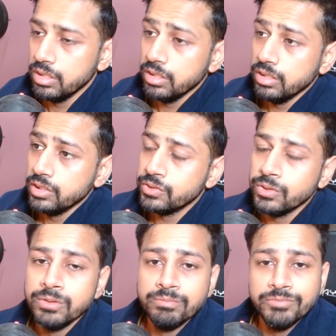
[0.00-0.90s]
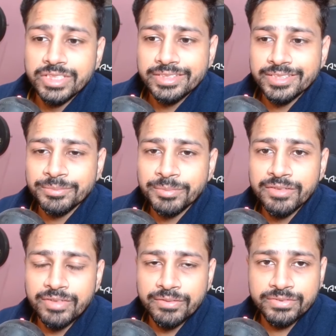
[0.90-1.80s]
So this is my
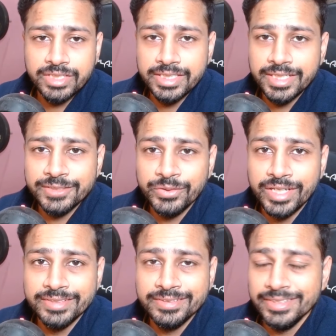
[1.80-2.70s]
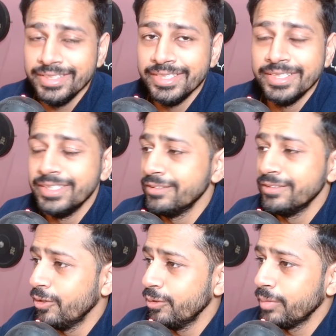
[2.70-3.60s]
website as you can see here
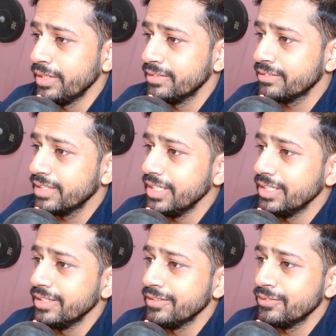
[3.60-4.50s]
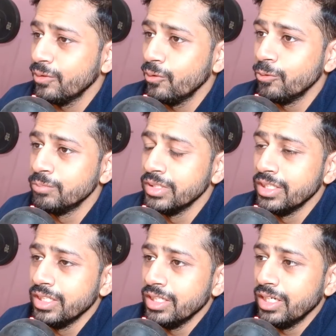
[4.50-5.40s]
on my screen. So
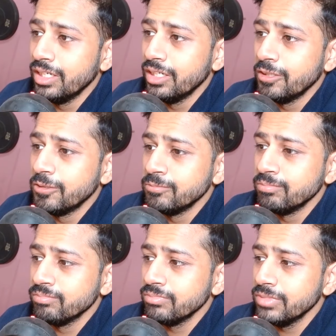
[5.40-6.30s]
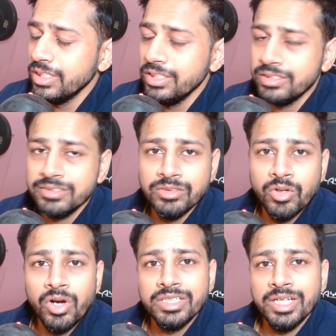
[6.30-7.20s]
um it's
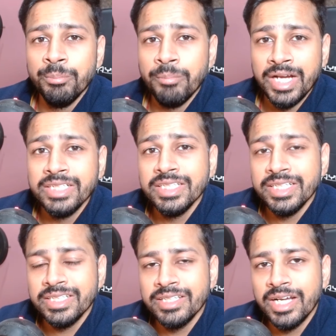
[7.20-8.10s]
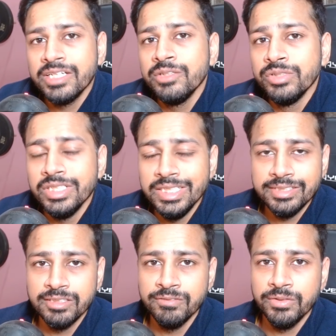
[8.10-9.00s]
not a mandate that you
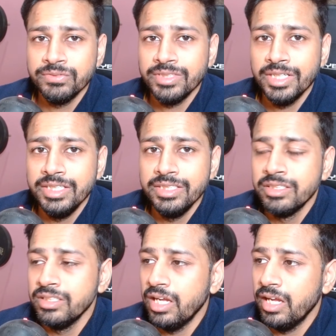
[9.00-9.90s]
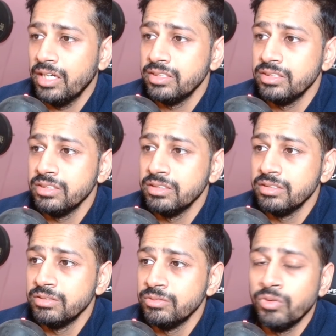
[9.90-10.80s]
need a website, and
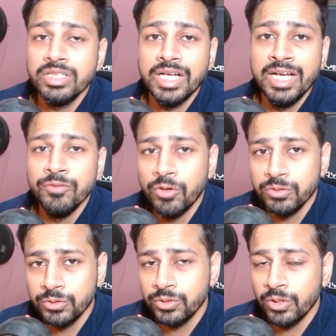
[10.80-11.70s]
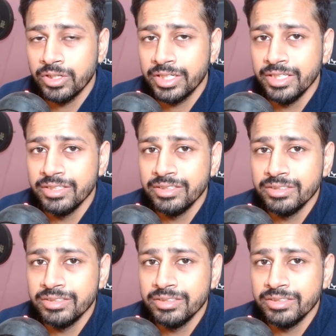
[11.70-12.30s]
what I want to talk here is